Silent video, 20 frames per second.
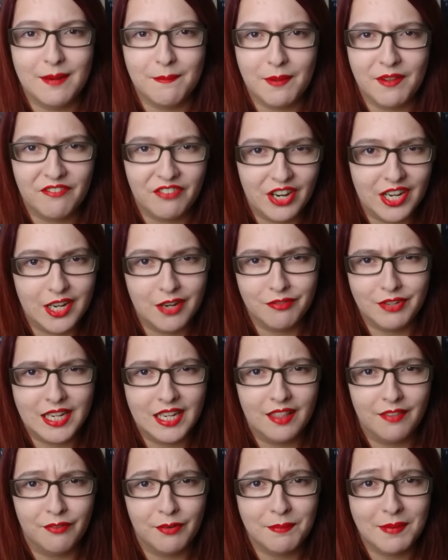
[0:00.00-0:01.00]
in my Friday
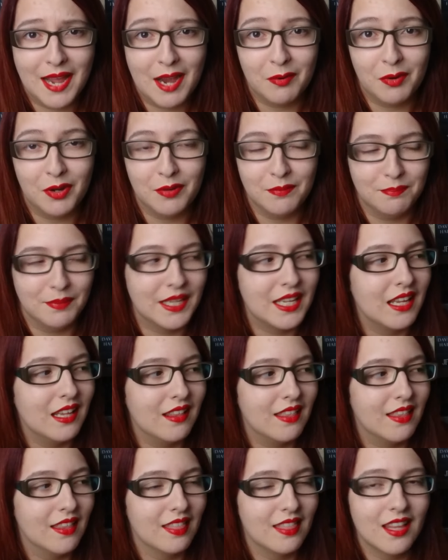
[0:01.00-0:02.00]
Reads from now on
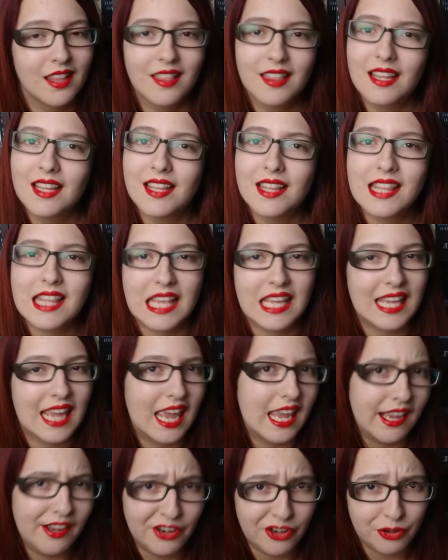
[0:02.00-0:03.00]
because this is like
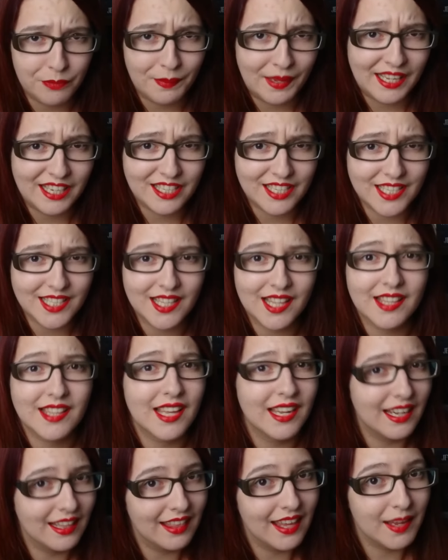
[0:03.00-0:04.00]
800 pages. It's
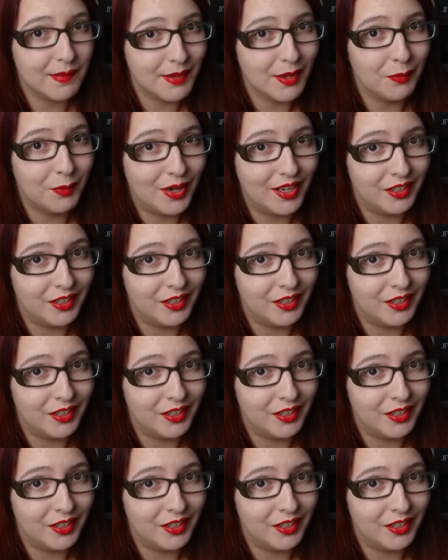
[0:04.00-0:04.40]
gonna take me a